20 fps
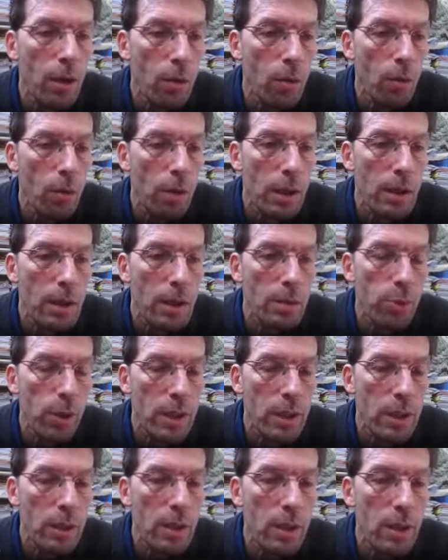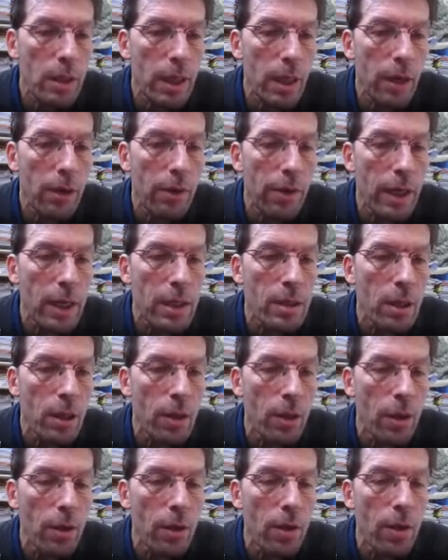what is presented here. It's
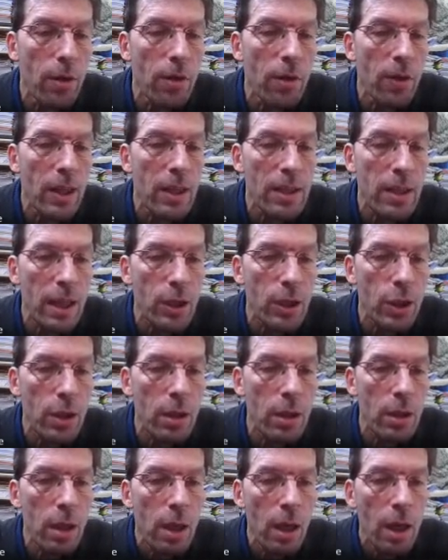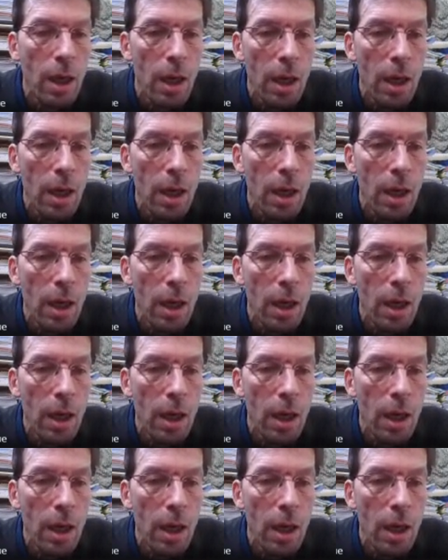on a thin section.